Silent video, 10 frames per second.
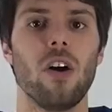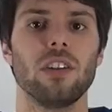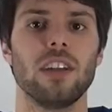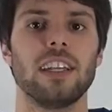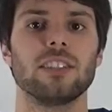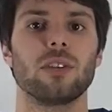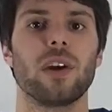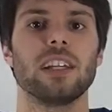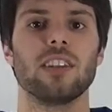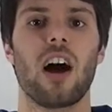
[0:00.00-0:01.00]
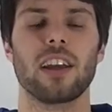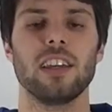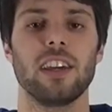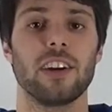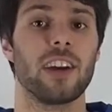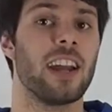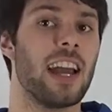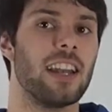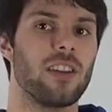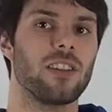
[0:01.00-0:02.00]
all the latest and greatest hockey gear.
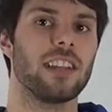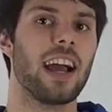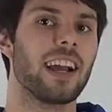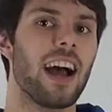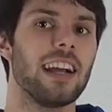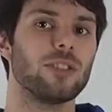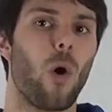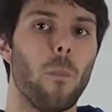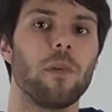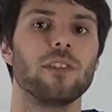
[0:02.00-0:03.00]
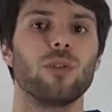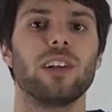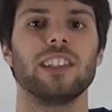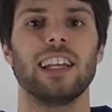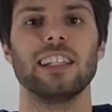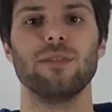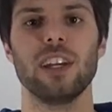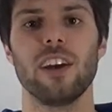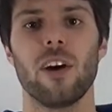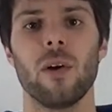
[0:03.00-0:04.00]
And other than that, guys, hope you enjoyed today's
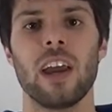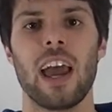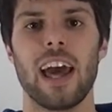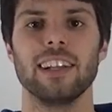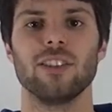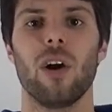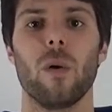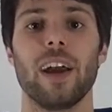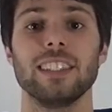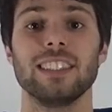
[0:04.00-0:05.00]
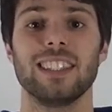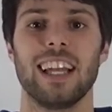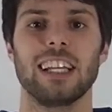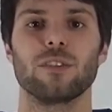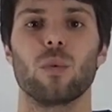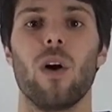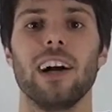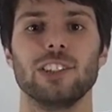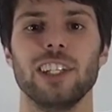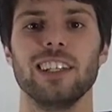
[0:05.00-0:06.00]
video. And as always, thanks for
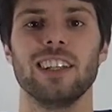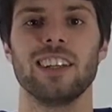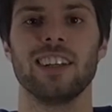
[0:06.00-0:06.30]
watching.